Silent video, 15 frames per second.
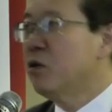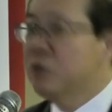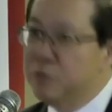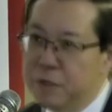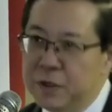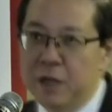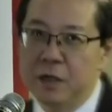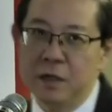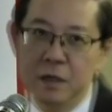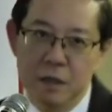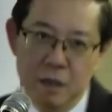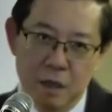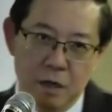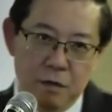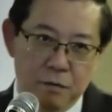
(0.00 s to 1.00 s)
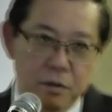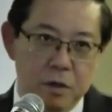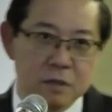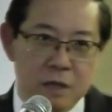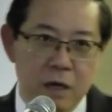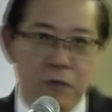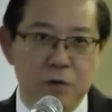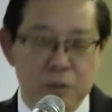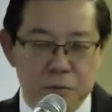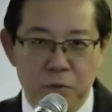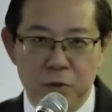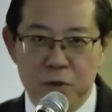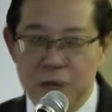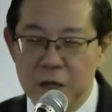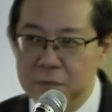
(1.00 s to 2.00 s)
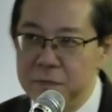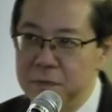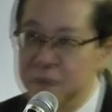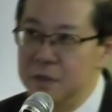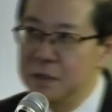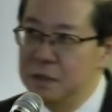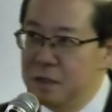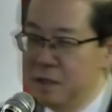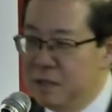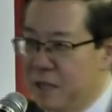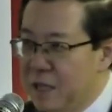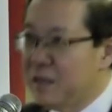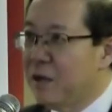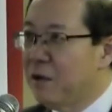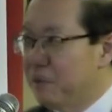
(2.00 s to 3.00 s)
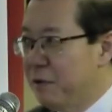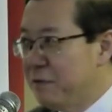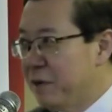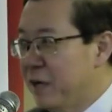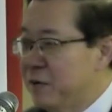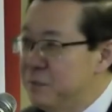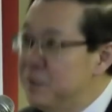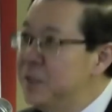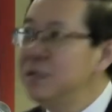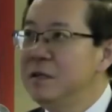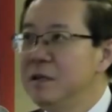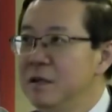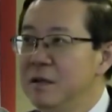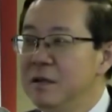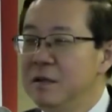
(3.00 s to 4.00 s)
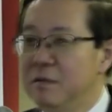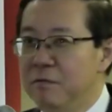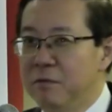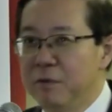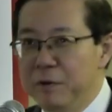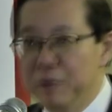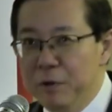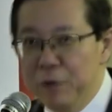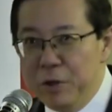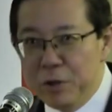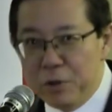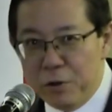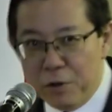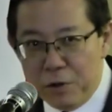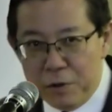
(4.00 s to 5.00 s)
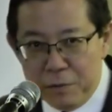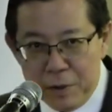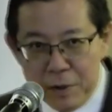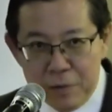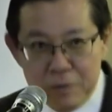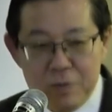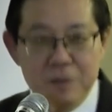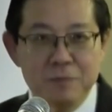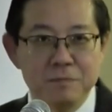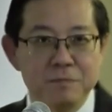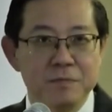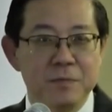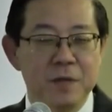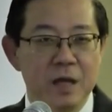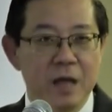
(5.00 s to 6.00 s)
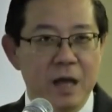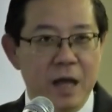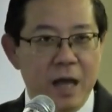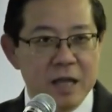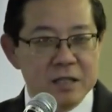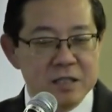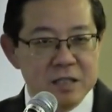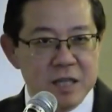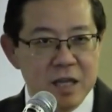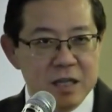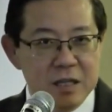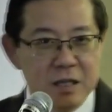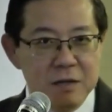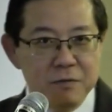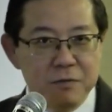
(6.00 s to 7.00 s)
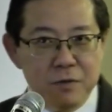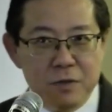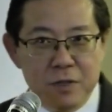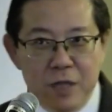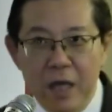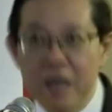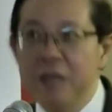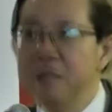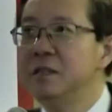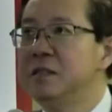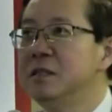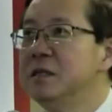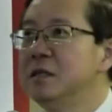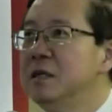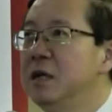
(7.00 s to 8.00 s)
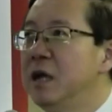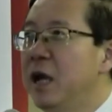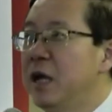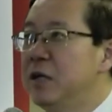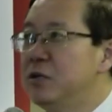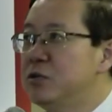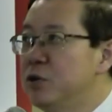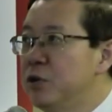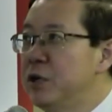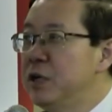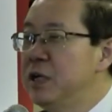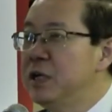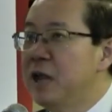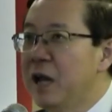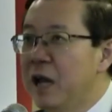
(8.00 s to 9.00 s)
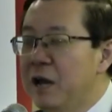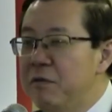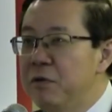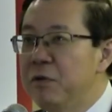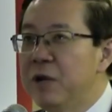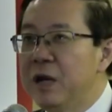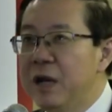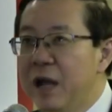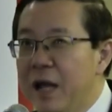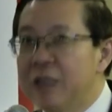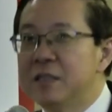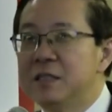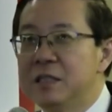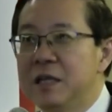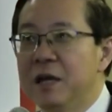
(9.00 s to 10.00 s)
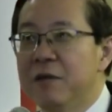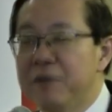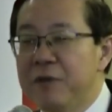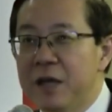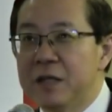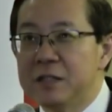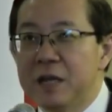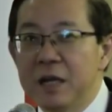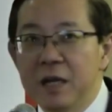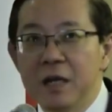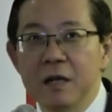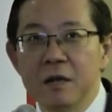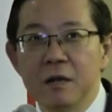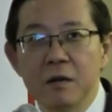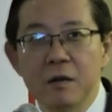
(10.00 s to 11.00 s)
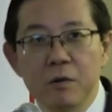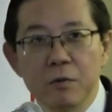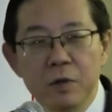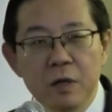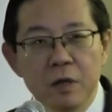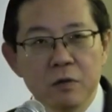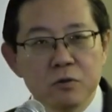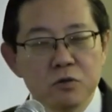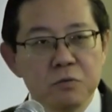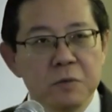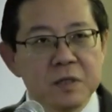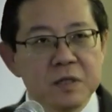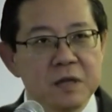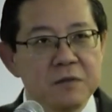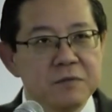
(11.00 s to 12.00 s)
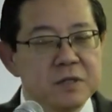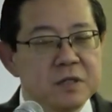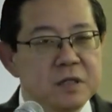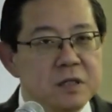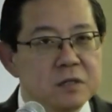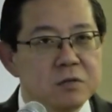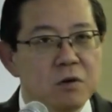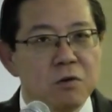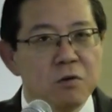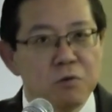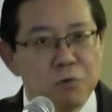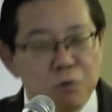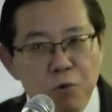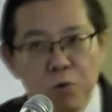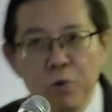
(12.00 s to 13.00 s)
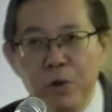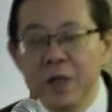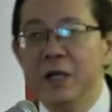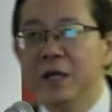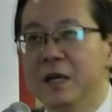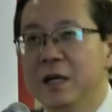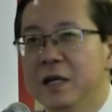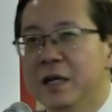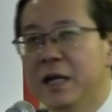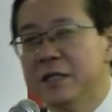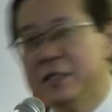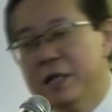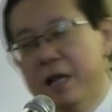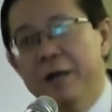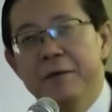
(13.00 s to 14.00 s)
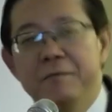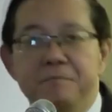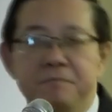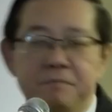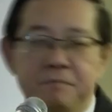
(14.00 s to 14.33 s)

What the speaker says: all over. And of course, I was brought up in that type of environment where we already talk about agitating for change, ensuring that everyone has their fair share, without so much emphasis on growing that share.